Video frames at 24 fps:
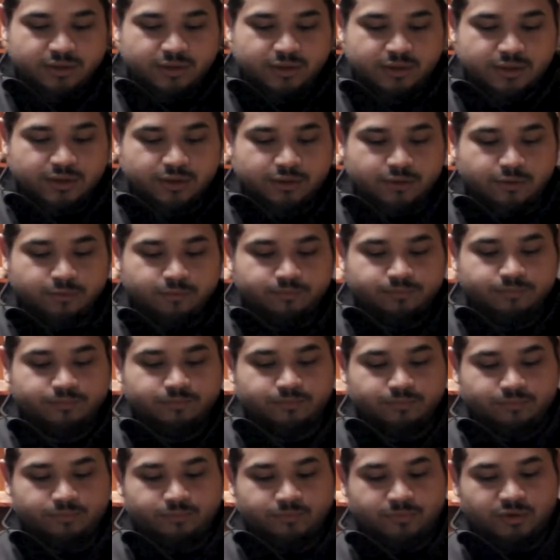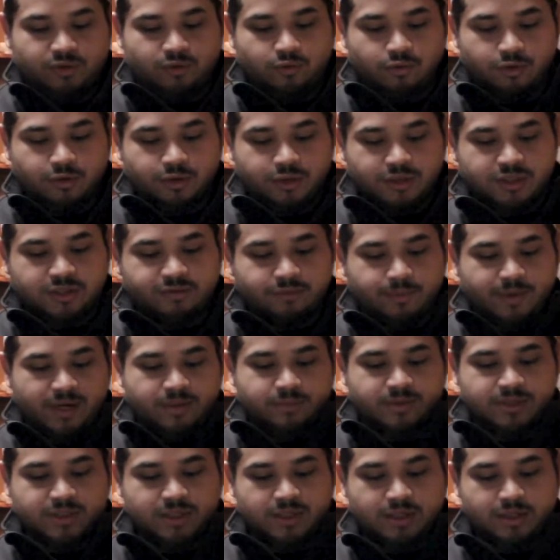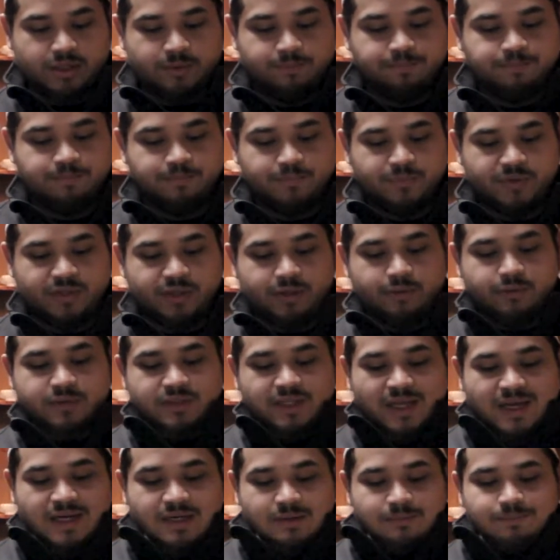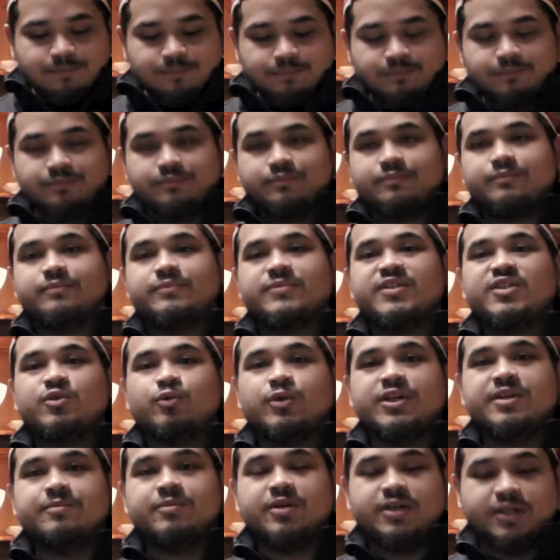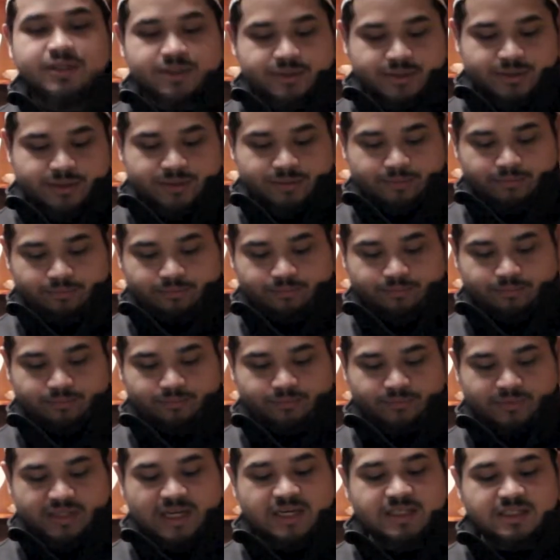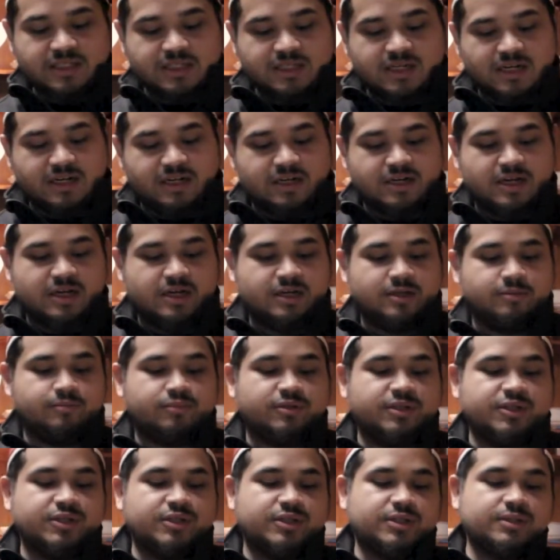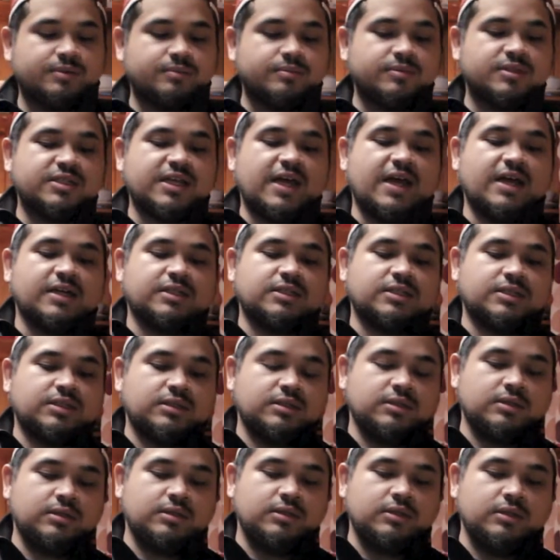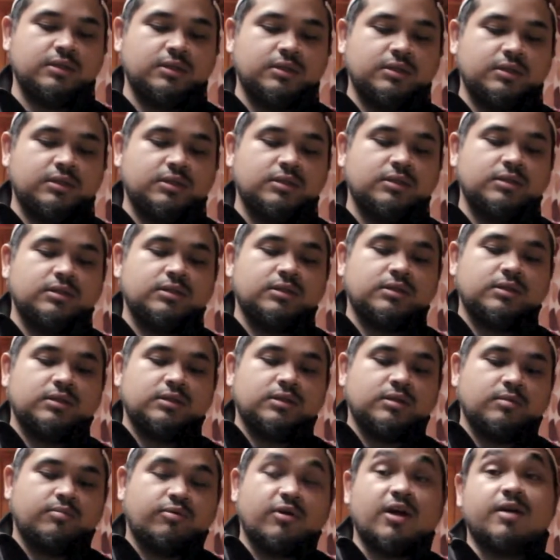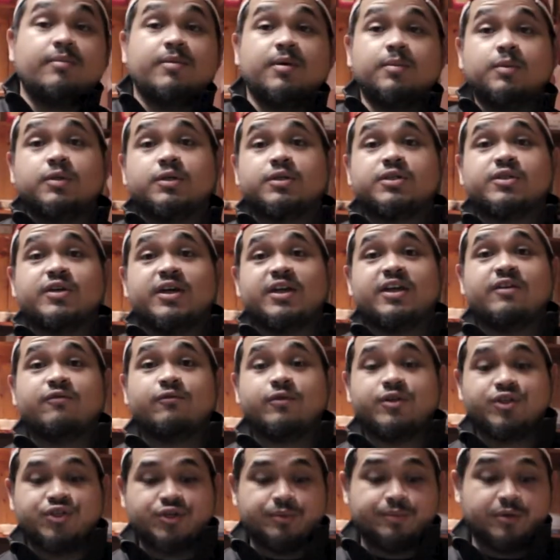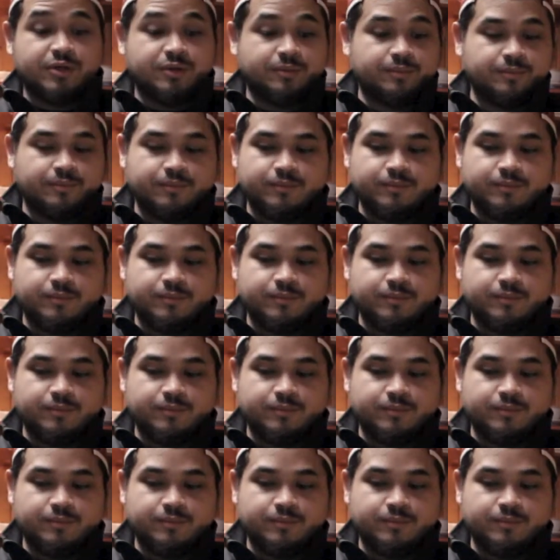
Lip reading: So ordered this from Amazon. It was like 20 bucks, $19.99 plus tax. Prime member, so I get free shipping.